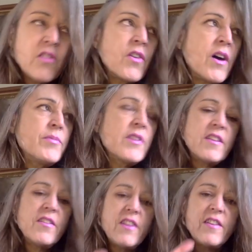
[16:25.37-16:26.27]
So
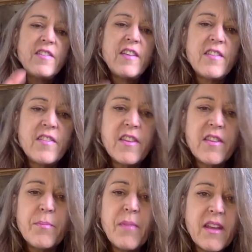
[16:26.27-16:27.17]
objectivity states
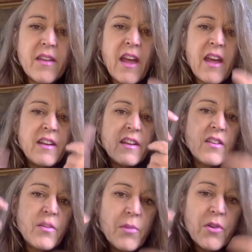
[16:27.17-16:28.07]
that the mechanic
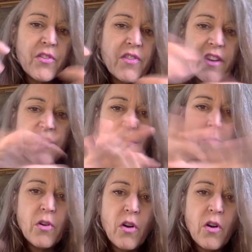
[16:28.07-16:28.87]
and the motorcycle will